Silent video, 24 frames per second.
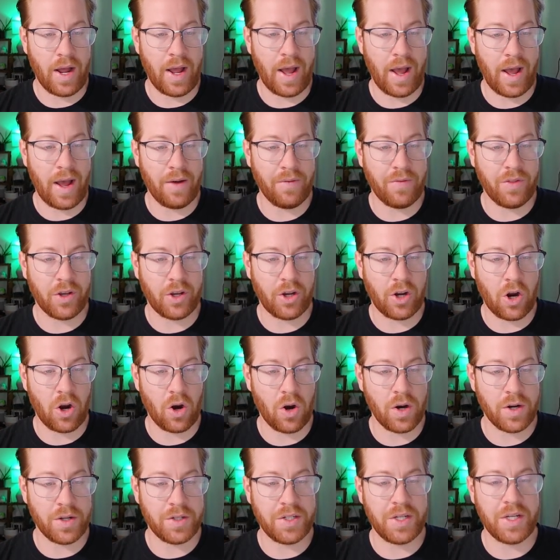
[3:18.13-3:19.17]
I have the
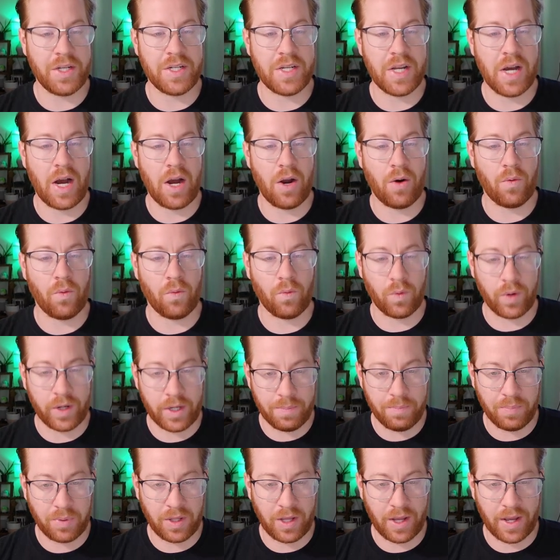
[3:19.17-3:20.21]
currency dot
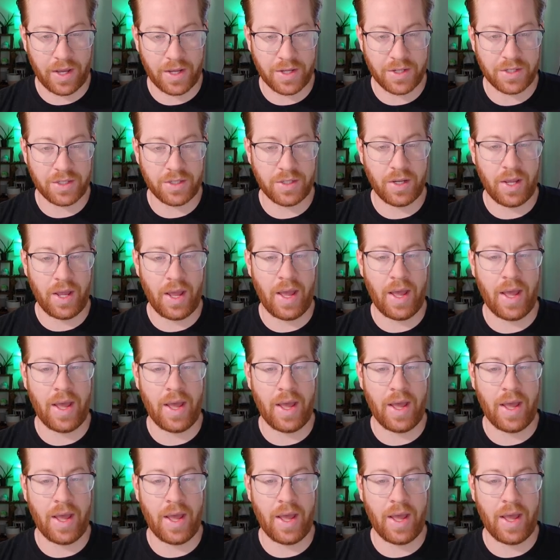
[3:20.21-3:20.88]
replace,